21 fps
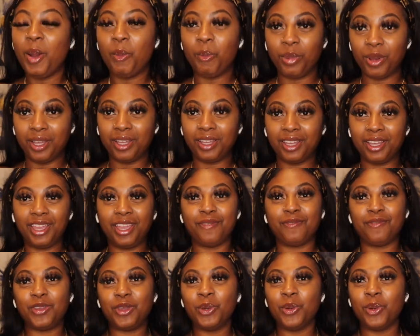But
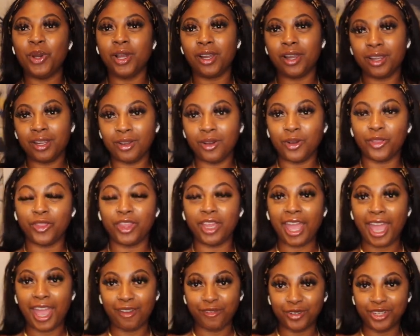if you are on
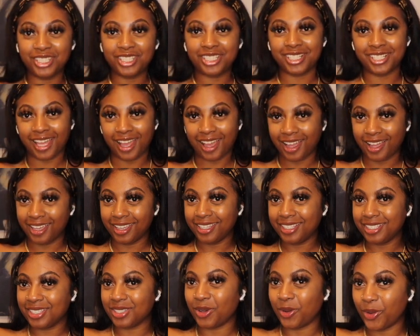the average
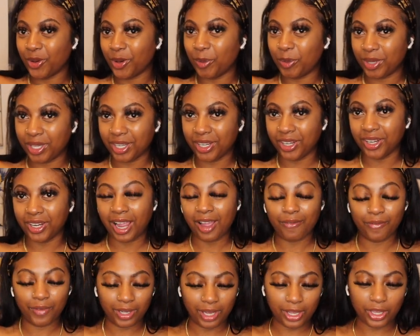size or bigger,
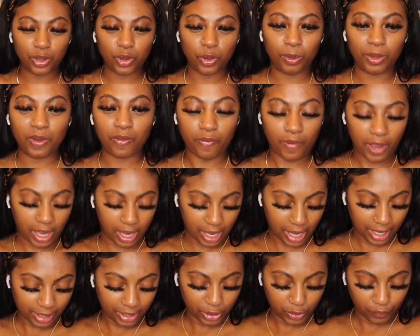I feel like you'll be
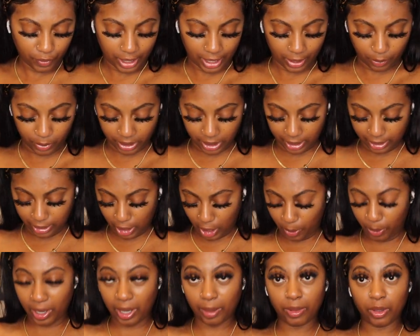fine. I just feel like with this,
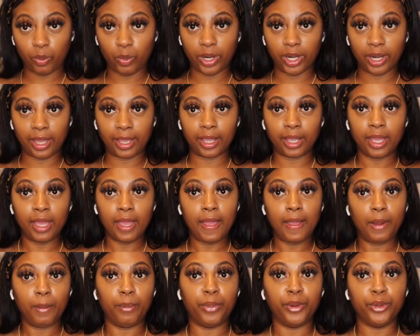I'll probably wear like
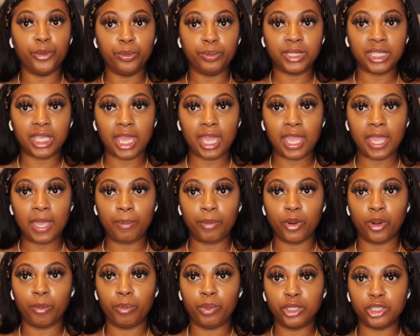boob tape
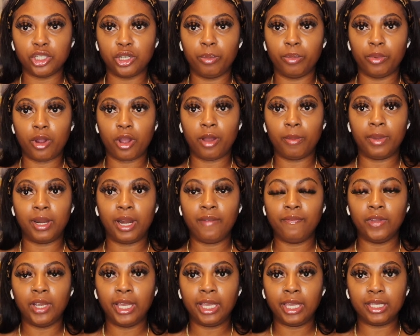or push up bra, but
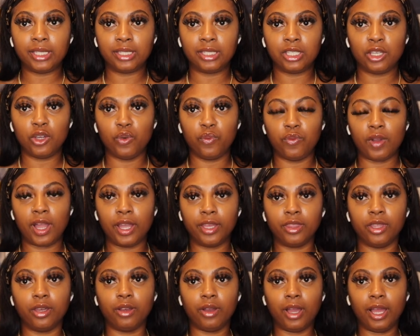I feel like it's still
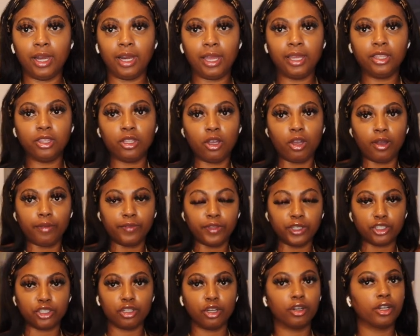fine though. I like the off
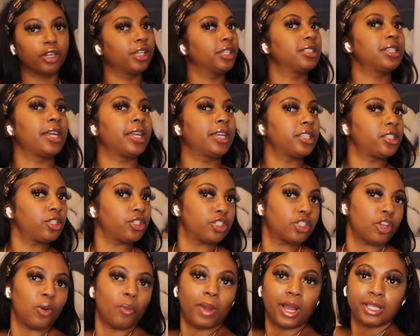the shoulder because I get to
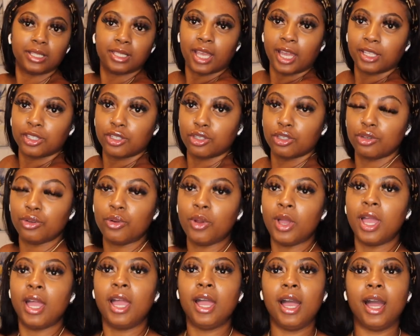show my tattoo.
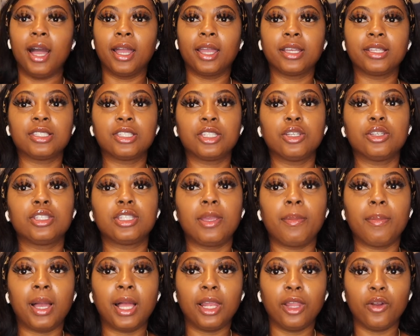I can still see
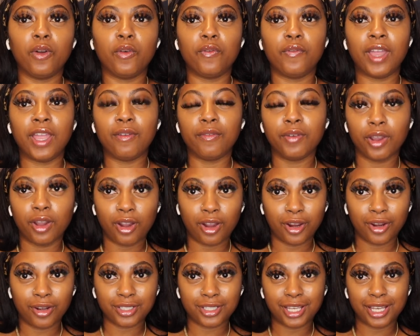my little favorite
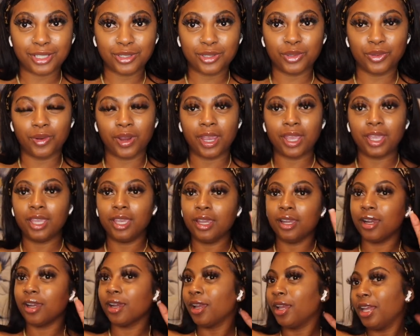heart tattoo right
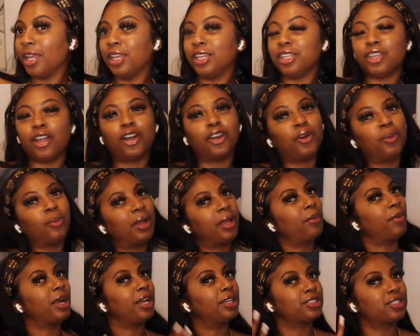here. Y'all don't
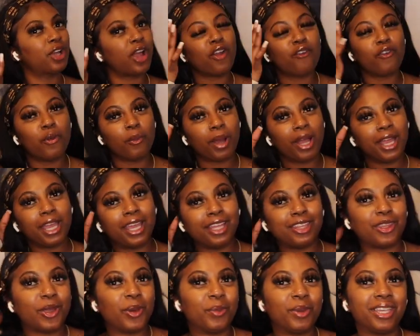mind my scarf on my
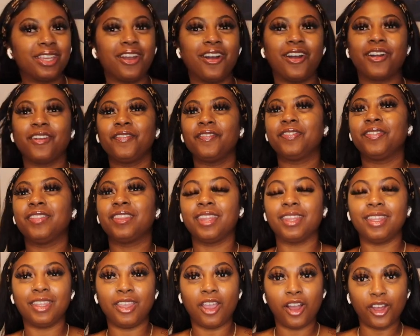head though, but y'all
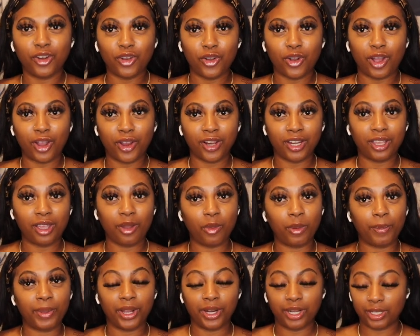know already I
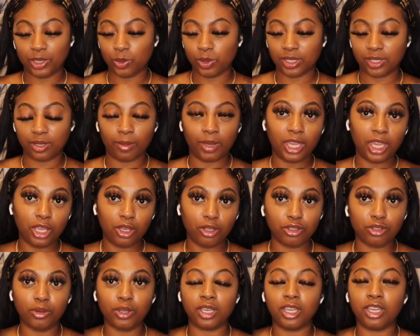would pair this with some
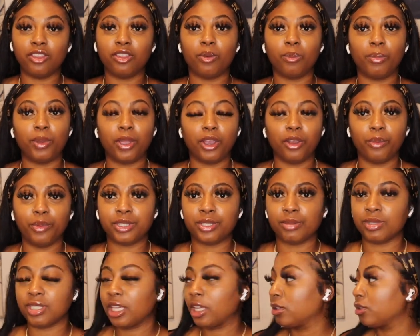heels. You could even pair it with
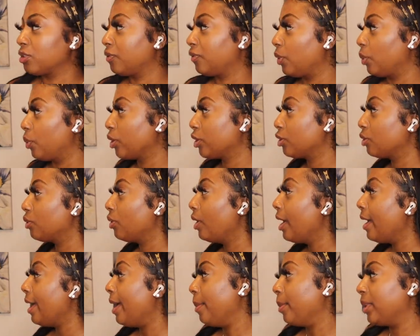some sandals if you want to,
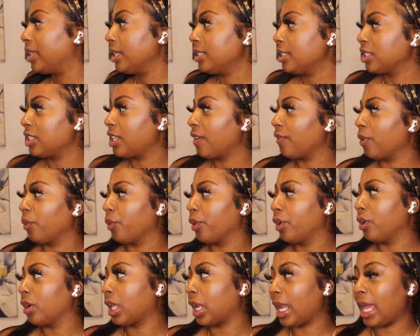but this is giving
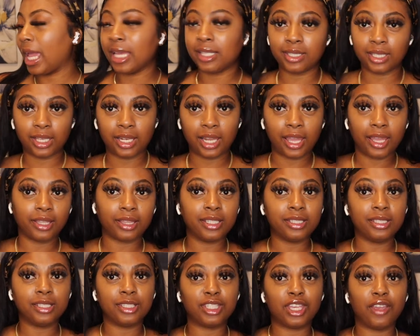real classy. Like,
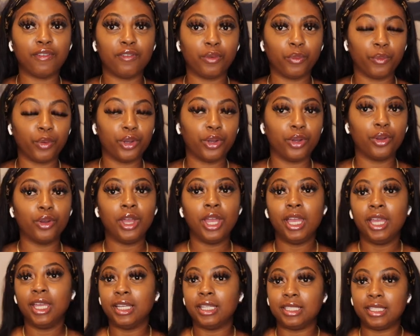this is giving real
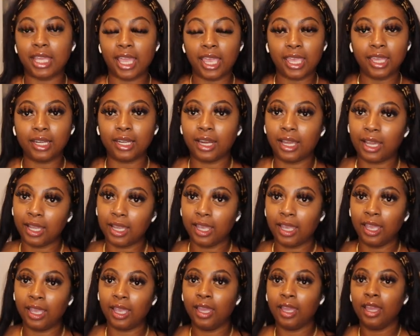date
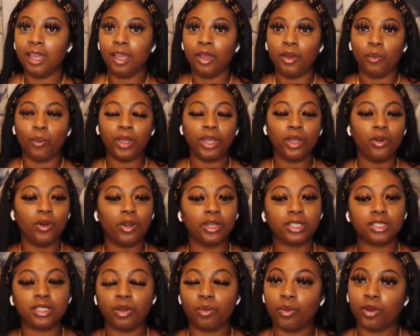night. We
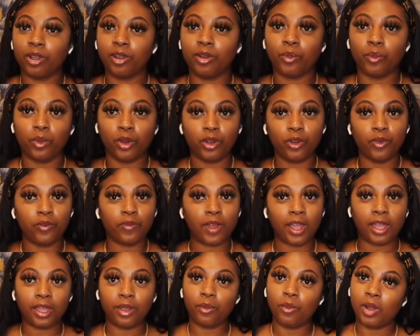going somewhere, real
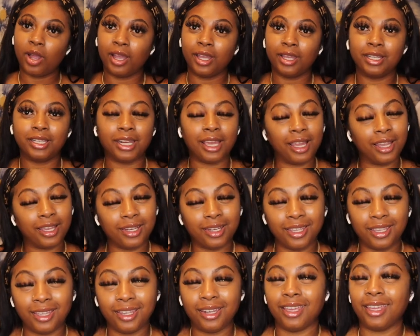fine wine
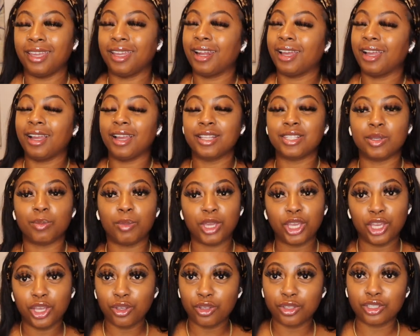dining, and I got some
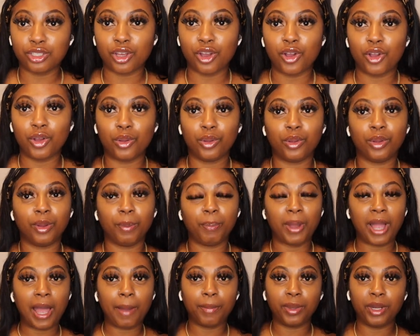heels on,
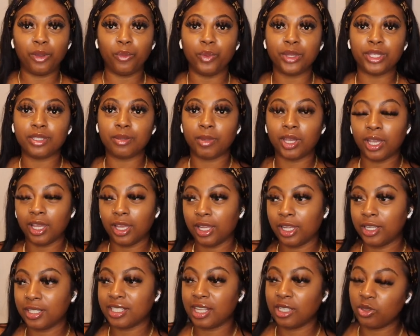popping it with some colors.